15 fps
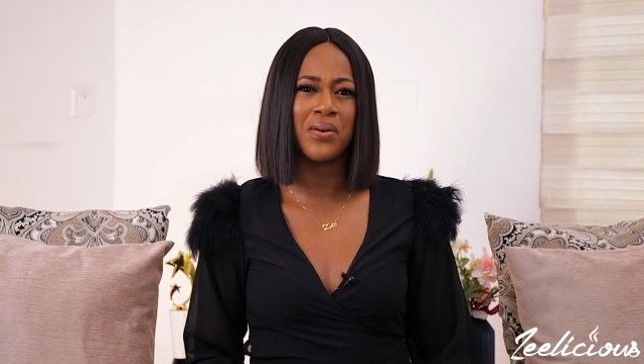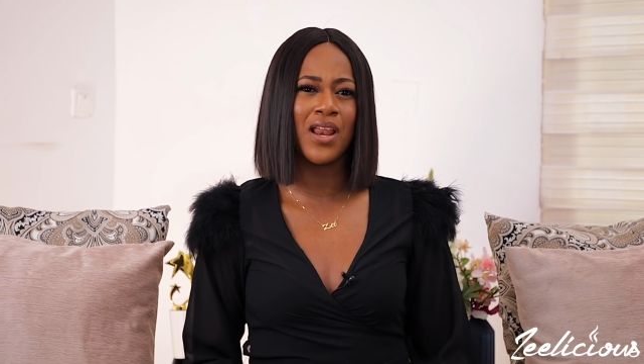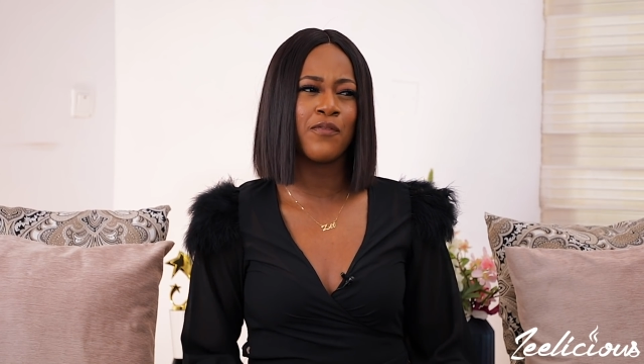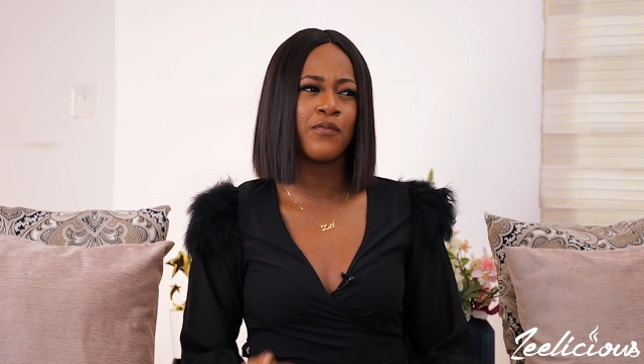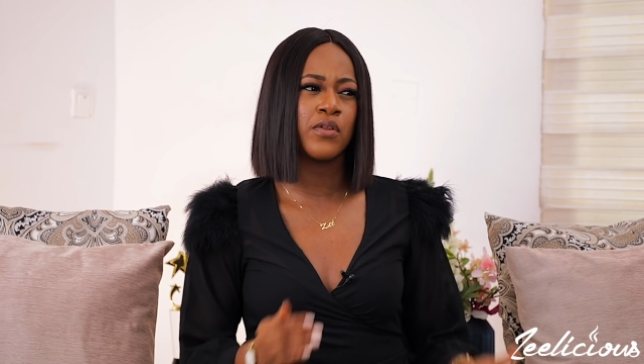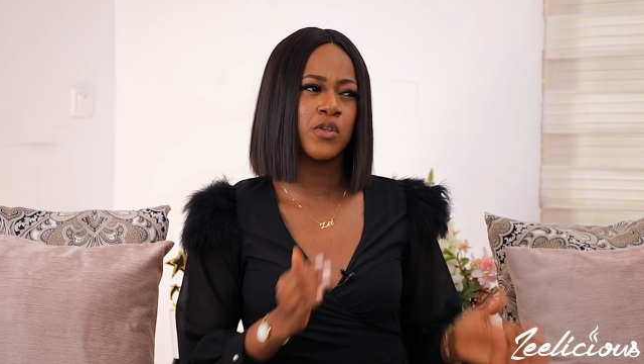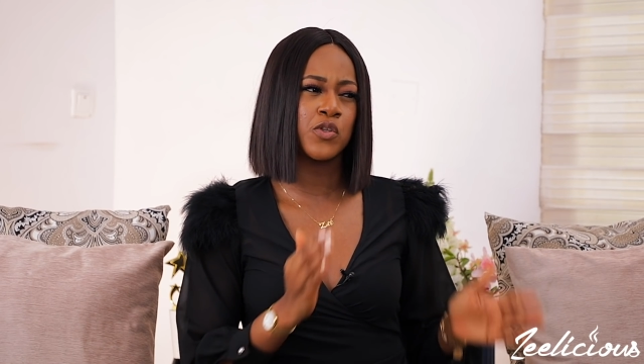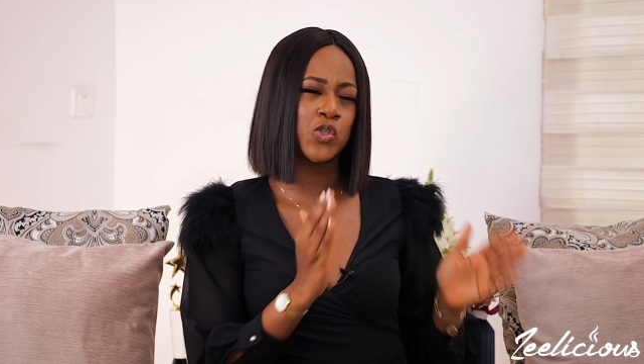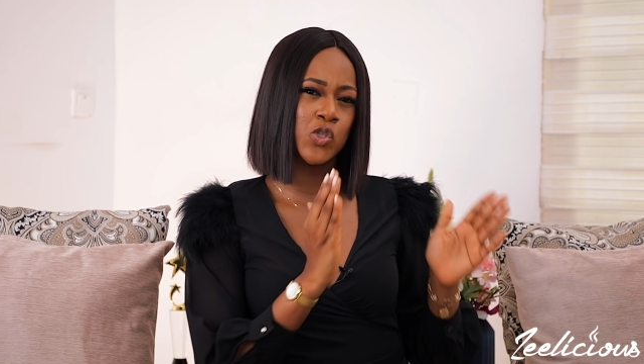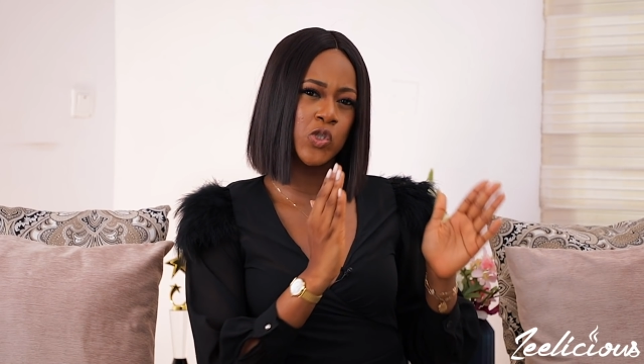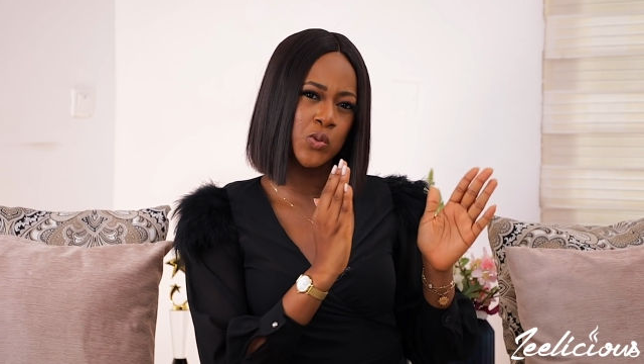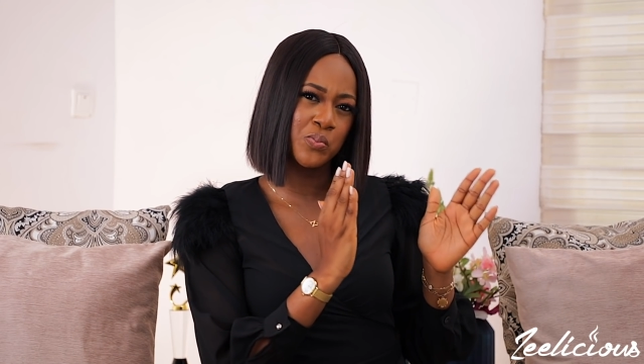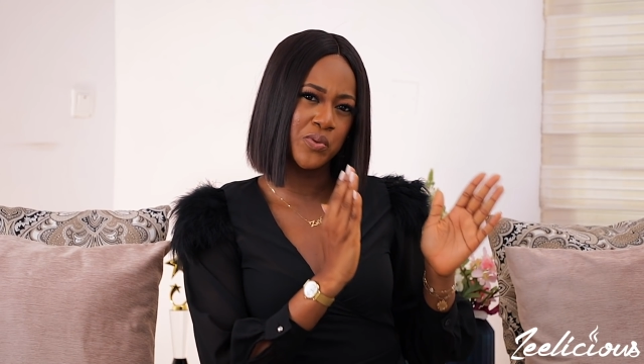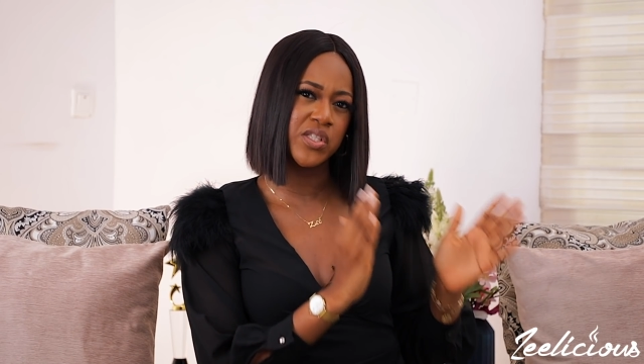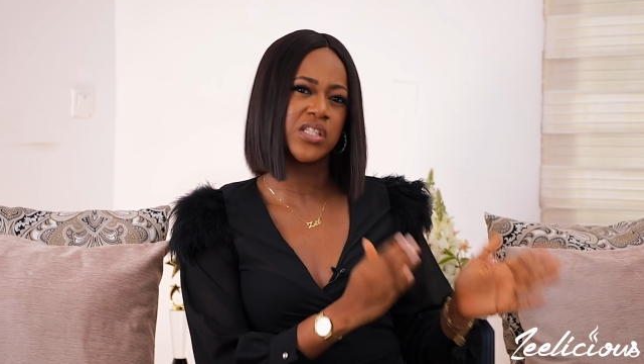plan for the
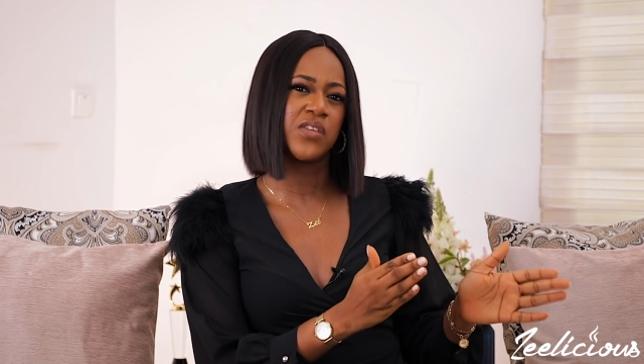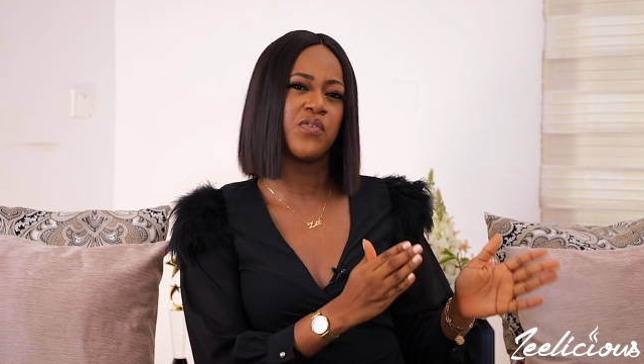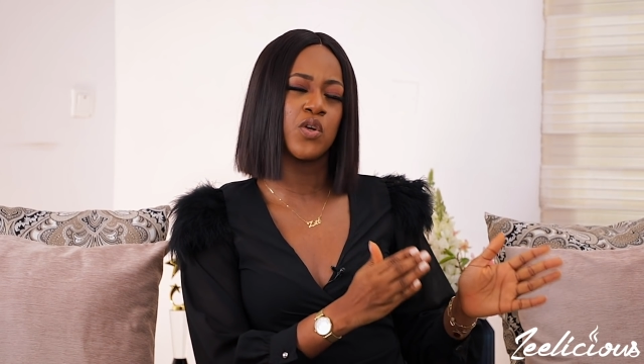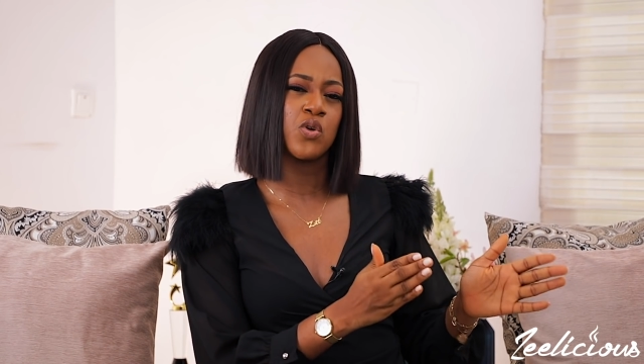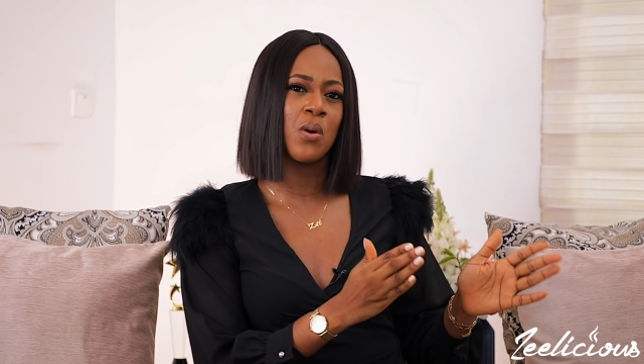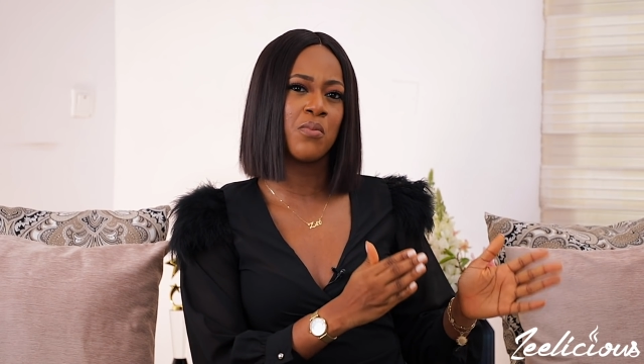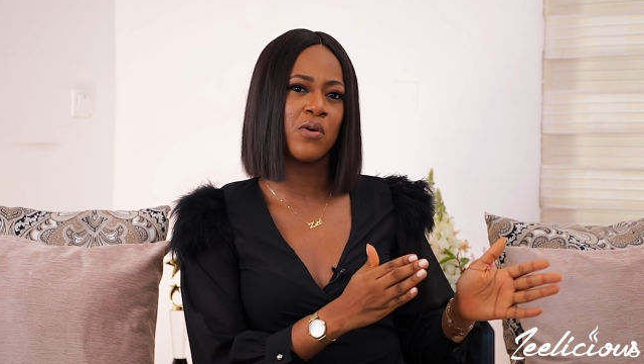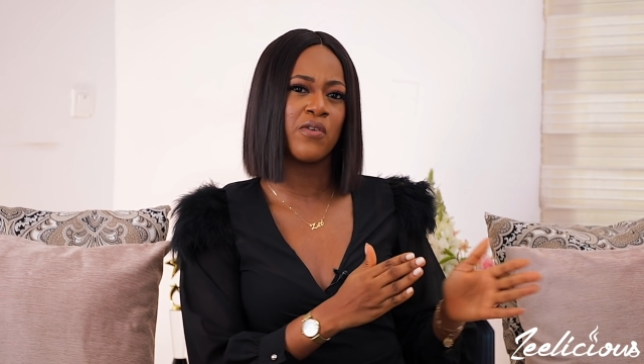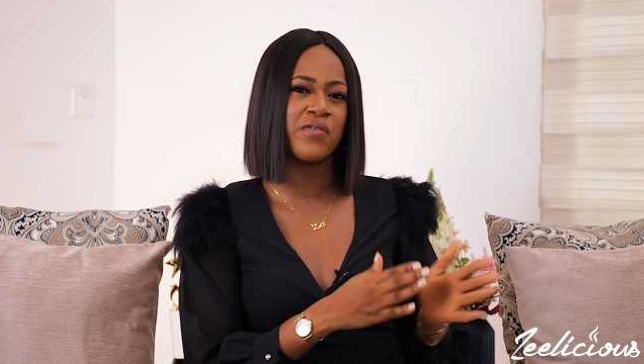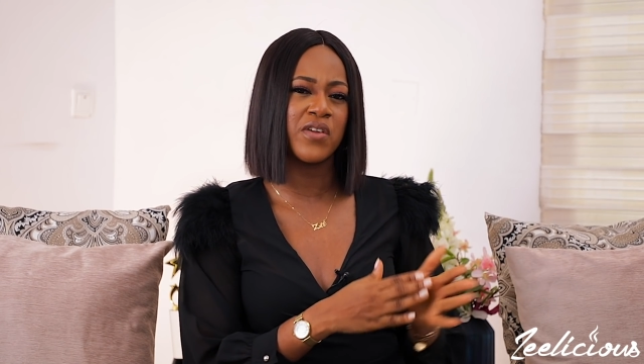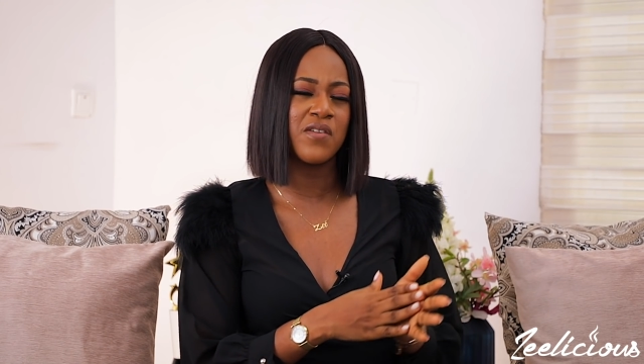specific number of